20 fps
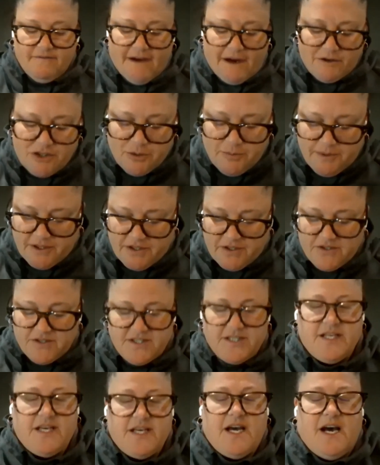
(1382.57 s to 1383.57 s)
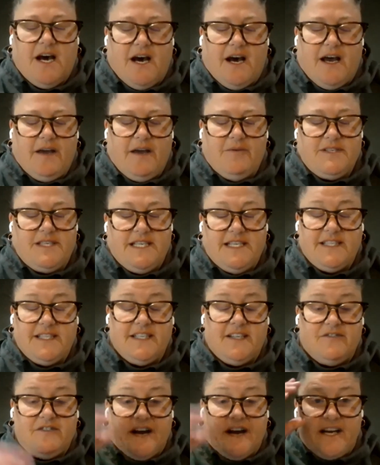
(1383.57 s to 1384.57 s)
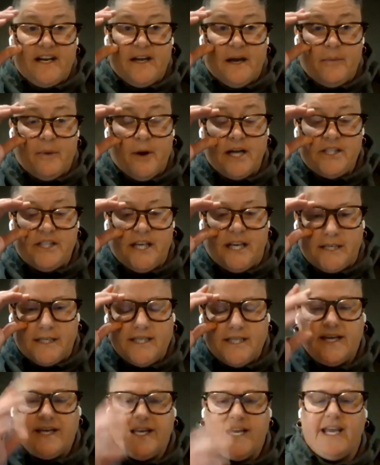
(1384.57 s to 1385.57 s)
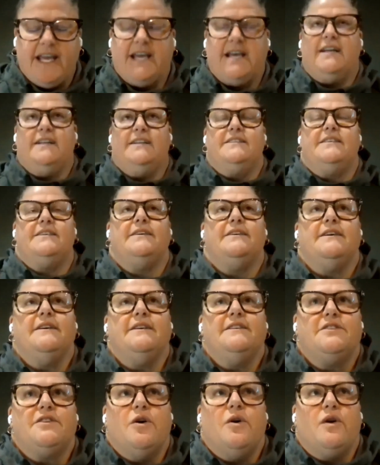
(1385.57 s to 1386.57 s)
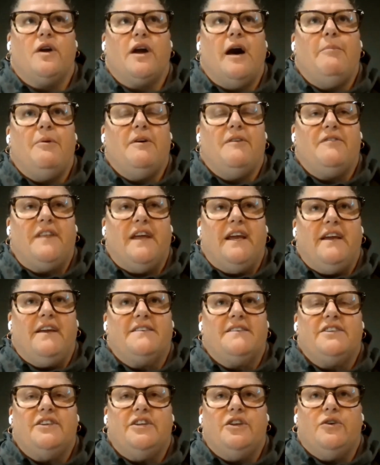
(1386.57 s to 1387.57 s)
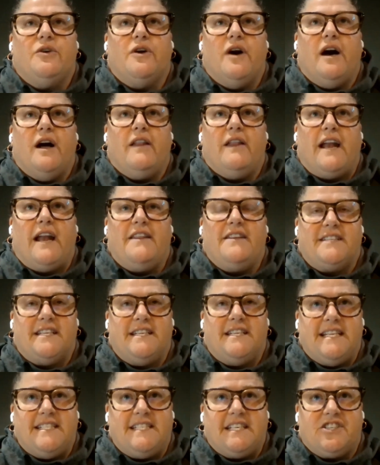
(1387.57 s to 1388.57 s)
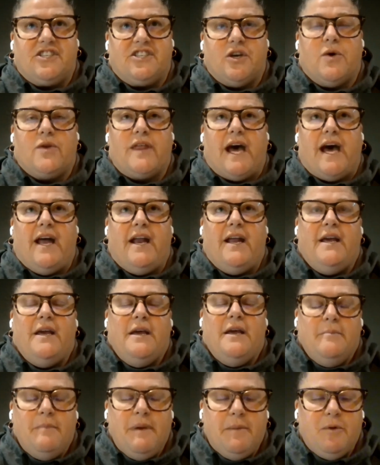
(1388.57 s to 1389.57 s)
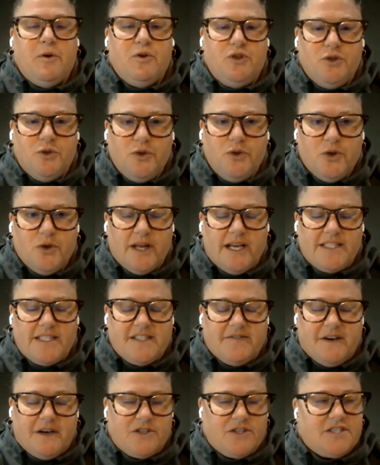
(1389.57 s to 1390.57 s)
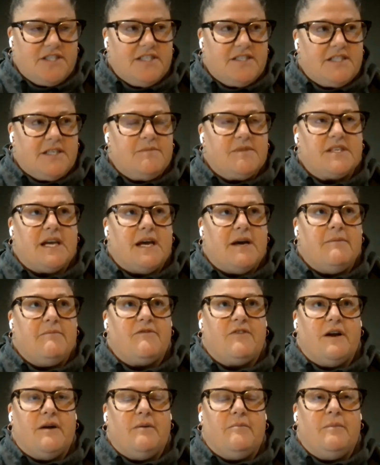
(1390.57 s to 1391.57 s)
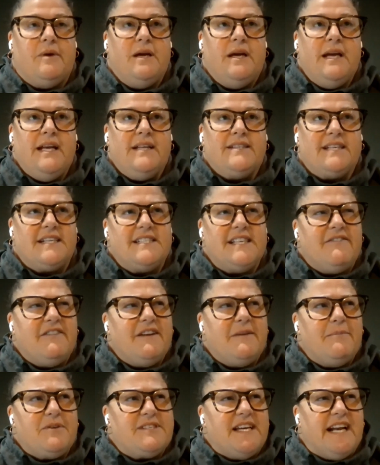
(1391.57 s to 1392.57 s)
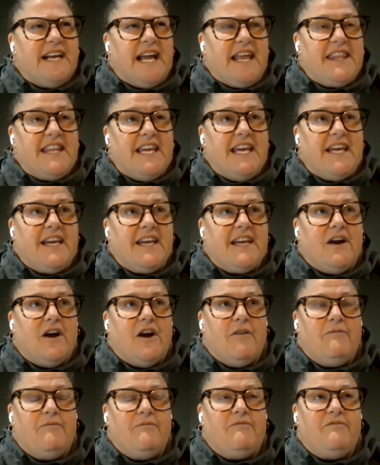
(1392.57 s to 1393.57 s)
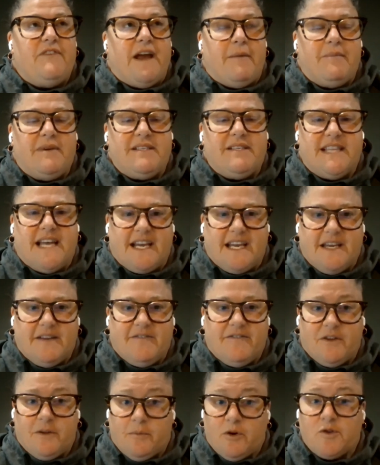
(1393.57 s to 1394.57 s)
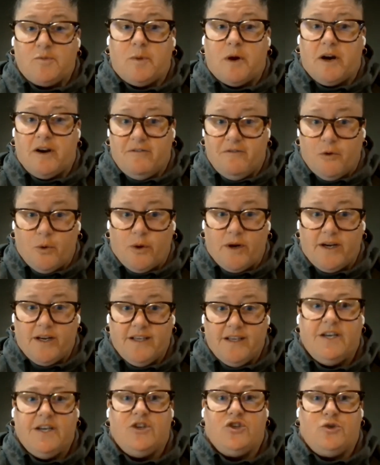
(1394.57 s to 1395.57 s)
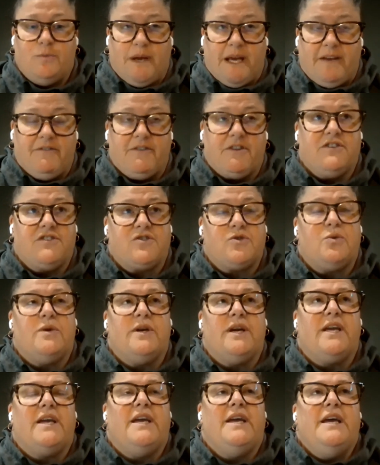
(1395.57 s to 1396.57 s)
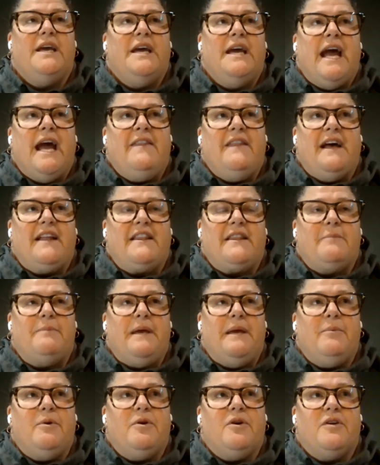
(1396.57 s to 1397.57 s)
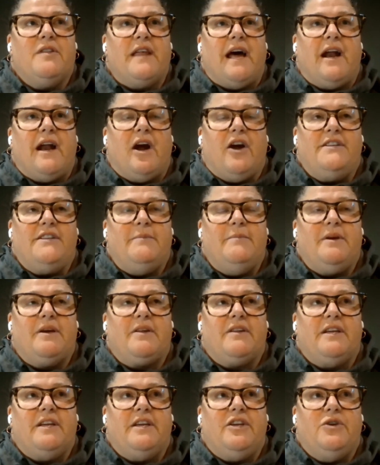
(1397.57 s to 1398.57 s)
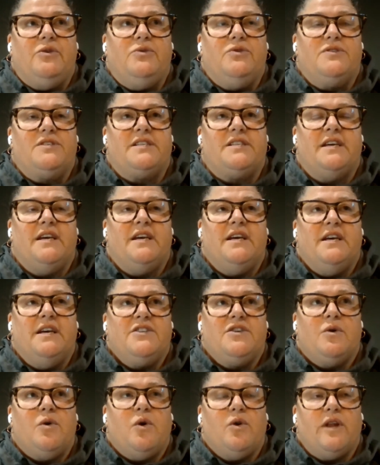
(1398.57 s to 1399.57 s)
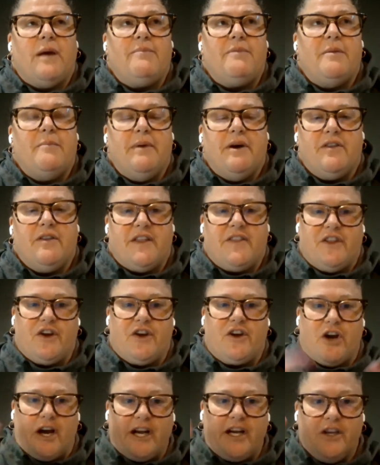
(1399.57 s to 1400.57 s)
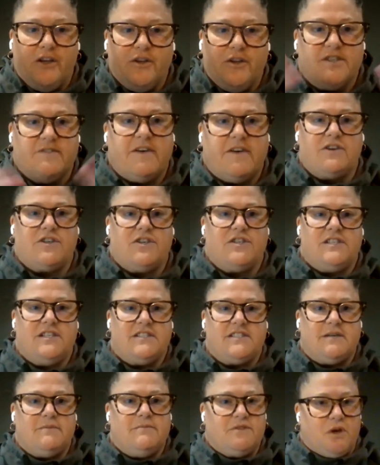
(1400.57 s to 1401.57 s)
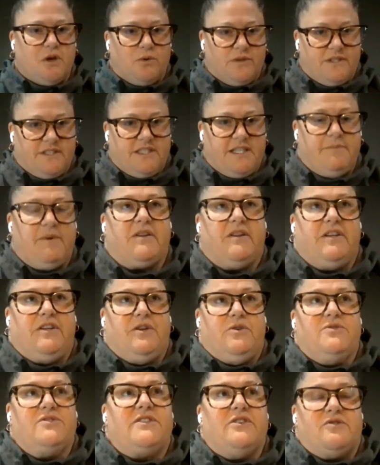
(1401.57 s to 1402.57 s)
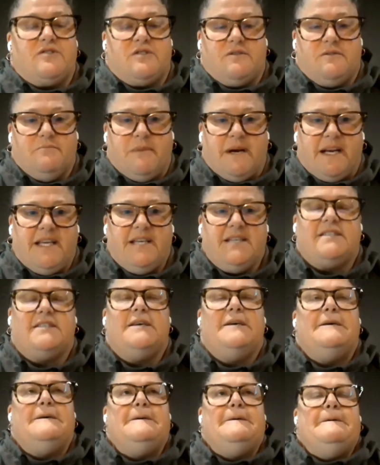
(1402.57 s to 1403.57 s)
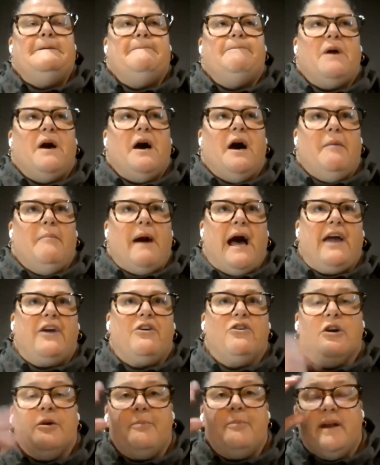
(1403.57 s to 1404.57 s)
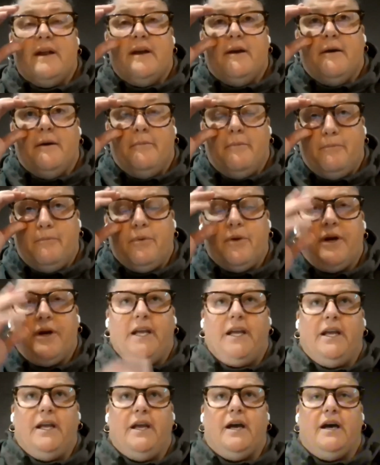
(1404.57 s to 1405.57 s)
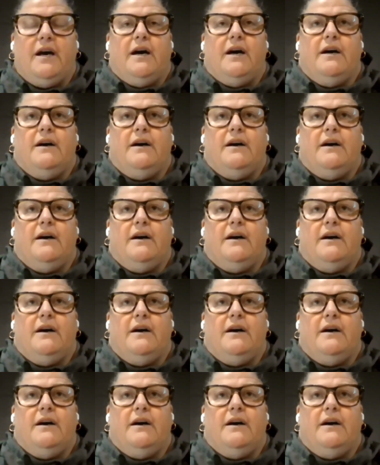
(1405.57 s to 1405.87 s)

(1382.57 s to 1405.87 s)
voucher bills, it was easy to find a project. And so a couple of things, a lot of the statistics show that people who do utilize the voucher systems come from, it's like 70%, I think, are families that can, for the most part, afford to pay for the schooling. And that the people that are typically used to hold up the bill, that they're going to use the voucher system, don't typically use those monies. I grew up in a pretty